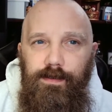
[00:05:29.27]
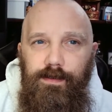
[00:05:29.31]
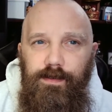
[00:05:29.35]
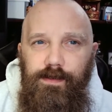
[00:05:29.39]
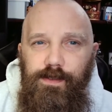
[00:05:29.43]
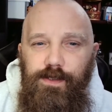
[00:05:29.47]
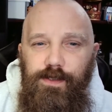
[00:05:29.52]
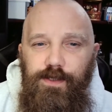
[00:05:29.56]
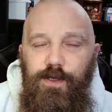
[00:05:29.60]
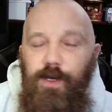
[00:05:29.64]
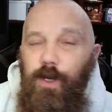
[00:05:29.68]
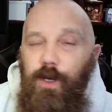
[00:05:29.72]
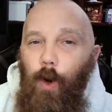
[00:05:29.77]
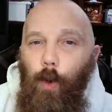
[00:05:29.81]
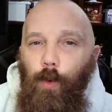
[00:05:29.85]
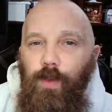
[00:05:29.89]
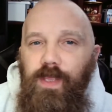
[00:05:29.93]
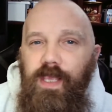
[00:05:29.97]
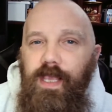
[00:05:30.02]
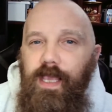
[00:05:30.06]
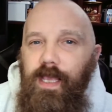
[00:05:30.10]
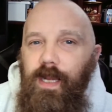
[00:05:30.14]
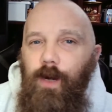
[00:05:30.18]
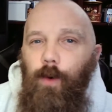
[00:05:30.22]
you can
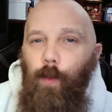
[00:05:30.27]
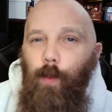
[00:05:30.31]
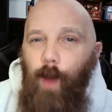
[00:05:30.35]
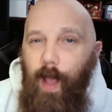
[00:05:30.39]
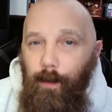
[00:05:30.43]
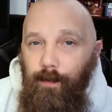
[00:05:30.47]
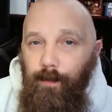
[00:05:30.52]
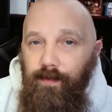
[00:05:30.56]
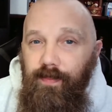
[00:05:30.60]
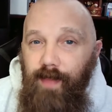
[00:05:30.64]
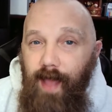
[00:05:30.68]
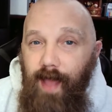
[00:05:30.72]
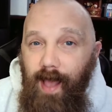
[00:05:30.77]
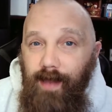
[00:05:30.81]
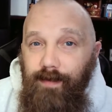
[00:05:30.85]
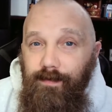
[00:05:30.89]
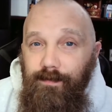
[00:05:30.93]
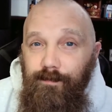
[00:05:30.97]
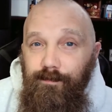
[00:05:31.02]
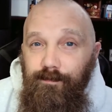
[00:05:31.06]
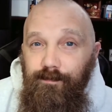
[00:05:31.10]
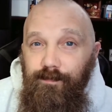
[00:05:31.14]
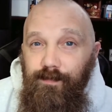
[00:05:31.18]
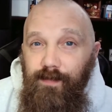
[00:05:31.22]
only get away with that
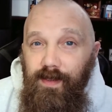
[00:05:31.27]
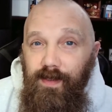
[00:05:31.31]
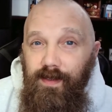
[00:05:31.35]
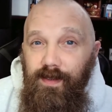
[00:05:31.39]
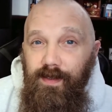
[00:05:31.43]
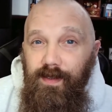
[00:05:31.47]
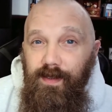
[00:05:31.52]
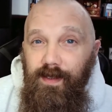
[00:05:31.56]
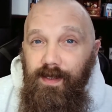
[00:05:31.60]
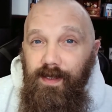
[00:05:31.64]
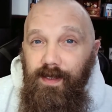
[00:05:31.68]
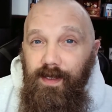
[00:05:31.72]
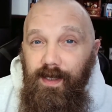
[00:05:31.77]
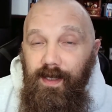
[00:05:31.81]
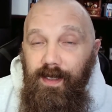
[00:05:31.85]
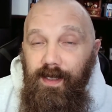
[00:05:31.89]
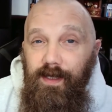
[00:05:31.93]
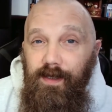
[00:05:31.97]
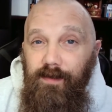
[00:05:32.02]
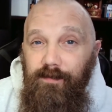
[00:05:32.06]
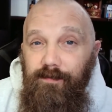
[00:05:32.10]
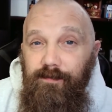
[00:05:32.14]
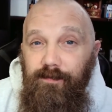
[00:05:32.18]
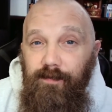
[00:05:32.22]

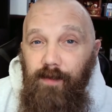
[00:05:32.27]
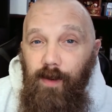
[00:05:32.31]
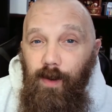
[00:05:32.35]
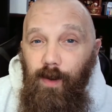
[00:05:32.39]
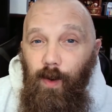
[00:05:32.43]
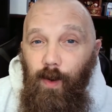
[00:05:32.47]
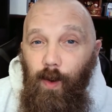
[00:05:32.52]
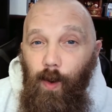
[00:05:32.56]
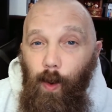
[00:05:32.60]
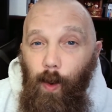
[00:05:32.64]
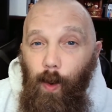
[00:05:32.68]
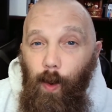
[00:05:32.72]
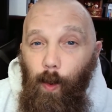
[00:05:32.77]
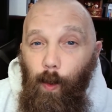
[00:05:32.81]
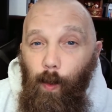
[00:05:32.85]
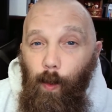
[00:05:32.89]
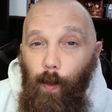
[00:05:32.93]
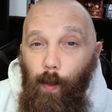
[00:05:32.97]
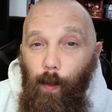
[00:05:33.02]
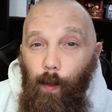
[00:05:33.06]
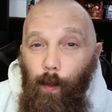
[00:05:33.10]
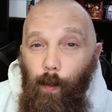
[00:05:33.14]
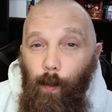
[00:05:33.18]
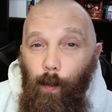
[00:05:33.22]
if
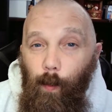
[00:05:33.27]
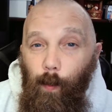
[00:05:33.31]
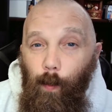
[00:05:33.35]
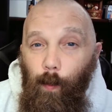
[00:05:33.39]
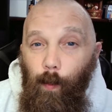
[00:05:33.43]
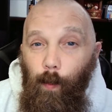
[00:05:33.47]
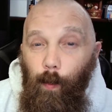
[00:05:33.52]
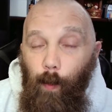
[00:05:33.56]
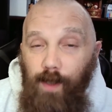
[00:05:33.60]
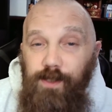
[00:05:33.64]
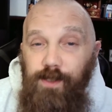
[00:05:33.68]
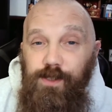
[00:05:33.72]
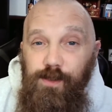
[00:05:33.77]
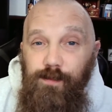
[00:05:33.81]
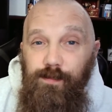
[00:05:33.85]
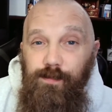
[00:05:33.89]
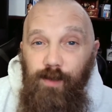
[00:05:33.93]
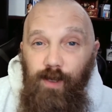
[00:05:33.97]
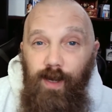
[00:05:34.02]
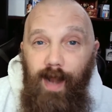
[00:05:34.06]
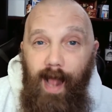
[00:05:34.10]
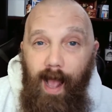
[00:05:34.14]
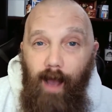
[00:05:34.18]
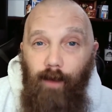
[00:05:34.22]
what you
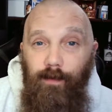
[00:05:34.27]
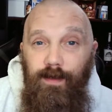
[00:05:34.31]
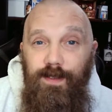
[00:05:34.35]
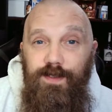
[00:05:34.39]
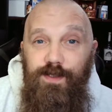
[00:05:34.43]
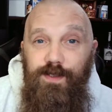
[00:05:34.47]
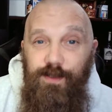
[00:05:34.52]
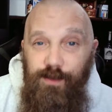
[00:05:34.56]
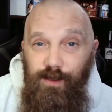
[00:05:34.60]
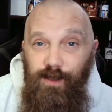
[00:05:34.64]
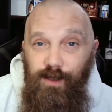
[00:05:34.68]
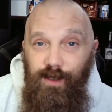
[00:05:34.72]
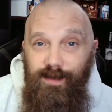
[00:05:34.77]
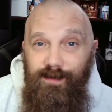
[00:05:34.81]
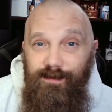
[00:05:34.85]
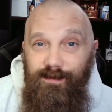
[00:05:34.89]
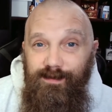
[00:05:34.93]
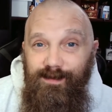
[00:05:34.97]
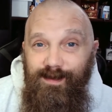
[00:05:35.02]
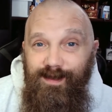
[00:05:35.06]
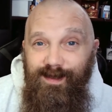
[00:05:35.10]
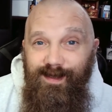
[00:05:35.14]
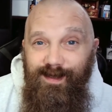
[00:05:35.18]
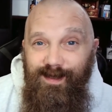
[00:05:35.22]
put out is good.
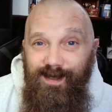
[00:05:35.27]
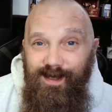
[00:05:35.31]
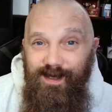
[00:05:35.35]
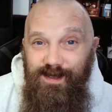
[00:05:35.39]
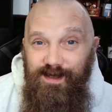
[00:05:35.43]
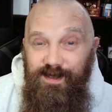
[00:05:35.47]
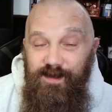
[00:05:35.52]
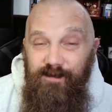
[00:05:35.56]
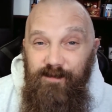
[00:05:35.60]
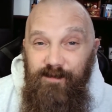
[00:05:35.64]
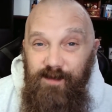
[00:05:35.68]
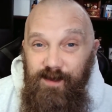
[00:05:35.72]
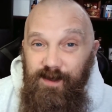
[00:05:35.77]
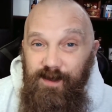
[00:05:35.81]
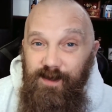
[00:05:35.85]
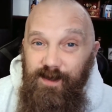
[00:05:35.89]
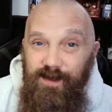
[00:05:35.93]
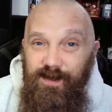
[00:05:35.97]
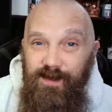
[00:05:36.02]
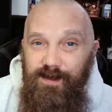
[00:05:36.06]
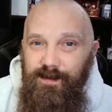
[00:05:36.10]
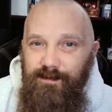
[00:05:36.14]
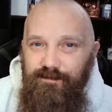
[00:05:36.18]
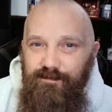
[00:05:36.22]
Because if
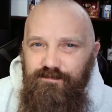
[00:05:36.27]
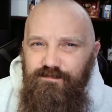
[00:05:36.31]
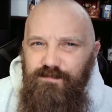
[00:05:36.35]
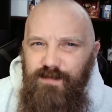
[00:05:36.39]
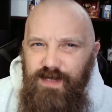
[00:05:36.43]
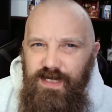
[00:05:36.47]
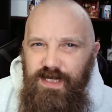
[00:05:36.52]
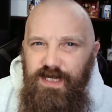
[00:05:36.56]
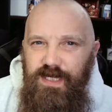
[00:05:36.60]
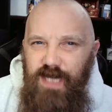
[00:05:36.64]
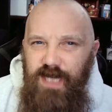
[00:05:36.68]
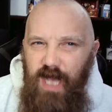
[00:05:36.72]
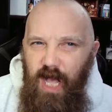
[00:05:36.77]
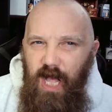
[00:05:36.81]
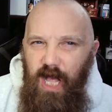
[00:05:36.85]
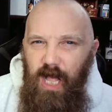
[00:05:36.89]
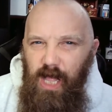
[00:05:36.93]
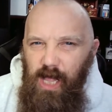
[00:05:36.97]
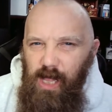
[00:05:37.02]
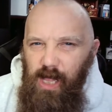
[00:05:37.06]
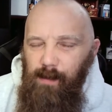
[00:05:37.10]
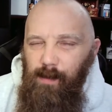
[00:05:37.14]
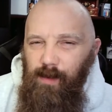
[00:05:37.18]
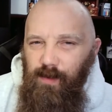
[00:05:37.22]
you're
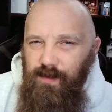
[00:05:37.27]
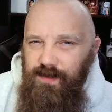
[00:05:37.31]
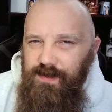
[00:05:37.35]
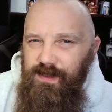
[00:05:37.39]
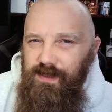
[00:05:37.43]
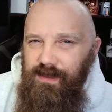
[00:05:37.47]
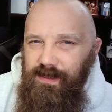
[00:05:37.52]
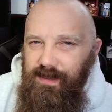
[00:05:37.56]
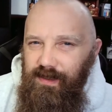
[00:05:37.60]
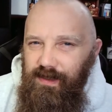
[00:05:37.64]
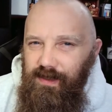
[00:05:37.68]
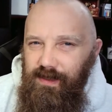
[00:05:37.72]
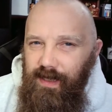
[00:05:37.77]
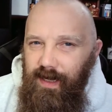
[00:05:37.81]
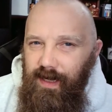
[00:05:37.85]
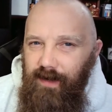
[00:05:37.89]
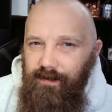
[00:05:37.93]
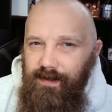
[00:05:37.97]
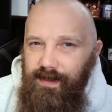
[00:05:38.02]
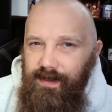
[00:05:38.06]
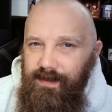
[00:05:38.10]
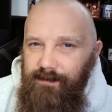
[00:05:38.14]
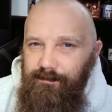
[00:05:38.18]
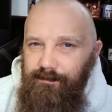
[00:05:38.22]
almost a little
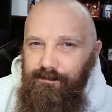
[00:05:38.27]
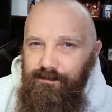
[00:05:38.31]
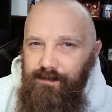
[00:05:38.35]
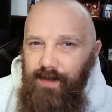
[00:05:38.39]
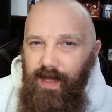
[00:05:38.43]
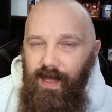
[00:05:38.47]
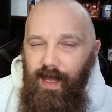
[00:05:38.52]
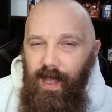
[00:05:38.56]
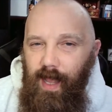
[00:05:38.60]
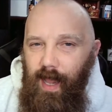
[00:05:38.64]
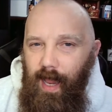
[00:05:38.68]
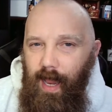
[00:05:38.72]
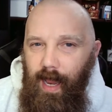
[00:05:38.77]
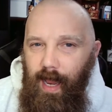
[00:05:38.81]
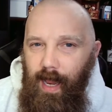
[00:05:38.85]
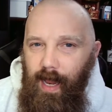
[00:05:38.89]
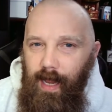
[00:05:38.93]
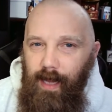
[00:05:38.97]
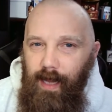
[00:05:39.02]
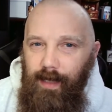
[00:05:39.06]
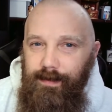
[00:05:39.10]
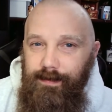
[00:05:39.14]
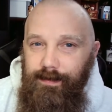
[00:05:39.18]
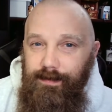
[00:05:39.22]
arrogant
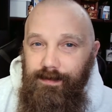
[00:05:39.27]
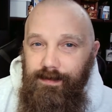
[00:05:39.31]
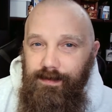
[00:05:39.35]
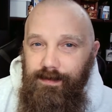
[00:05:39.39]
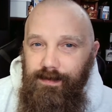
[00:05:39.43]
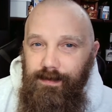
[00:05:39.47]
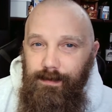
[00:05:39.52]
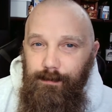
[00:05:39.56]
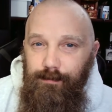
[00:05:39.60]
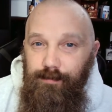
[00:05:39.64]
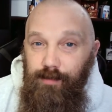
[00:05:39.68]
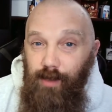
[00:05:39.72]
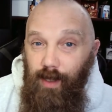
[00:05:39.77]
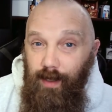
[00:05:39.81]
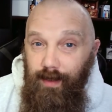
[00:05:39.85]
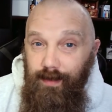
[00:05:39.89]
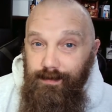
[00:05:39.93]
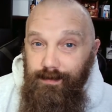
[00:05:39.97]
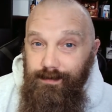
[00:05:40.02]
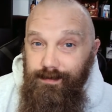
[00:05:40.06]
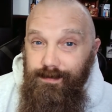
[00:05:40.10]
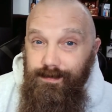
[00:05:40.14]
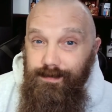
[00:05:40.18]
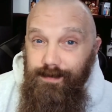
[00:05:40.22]
and your
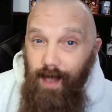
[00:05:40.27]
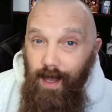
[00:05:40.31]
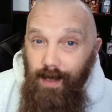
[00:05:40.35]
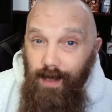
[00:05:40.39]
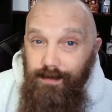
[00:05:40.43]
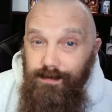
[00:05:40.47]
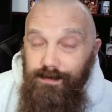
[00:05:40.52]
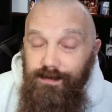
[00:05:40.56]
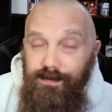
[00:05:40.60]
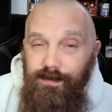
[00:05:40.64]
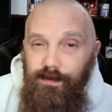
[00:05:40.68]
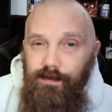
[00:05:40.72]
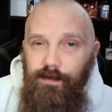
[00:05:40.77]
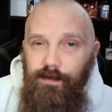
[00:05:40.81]
product sucks,